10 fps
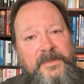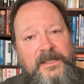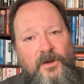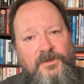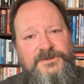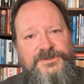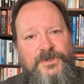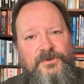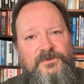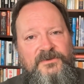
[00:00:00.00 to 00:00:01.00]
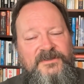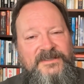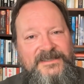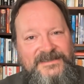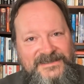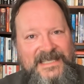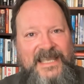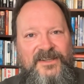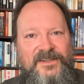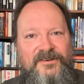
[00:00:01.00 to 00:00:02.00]
be also
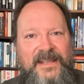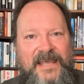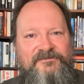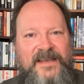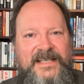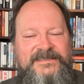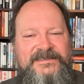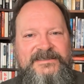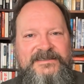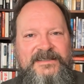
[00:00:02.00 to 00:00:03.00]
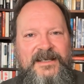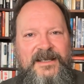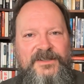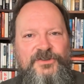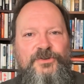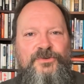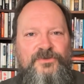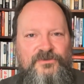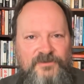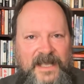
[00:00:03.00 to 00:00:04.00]
secondary effects to
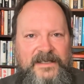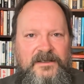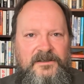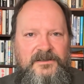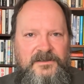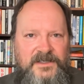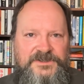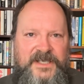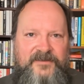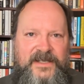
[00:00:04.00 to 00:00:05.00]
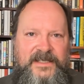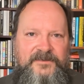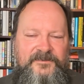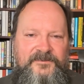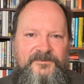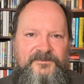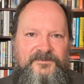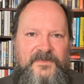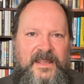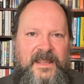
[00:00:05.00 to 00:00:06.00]
radical longevity.
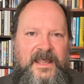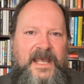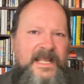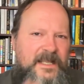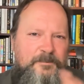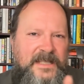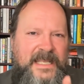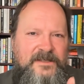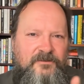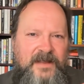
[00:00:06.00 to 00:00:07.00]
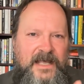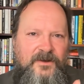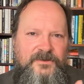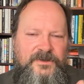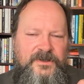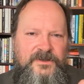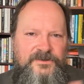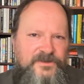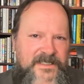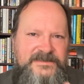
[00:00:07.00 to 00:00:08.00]
And I played around
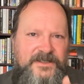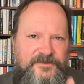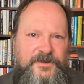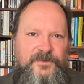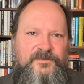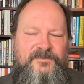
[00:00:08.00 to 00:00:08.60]
to list a few.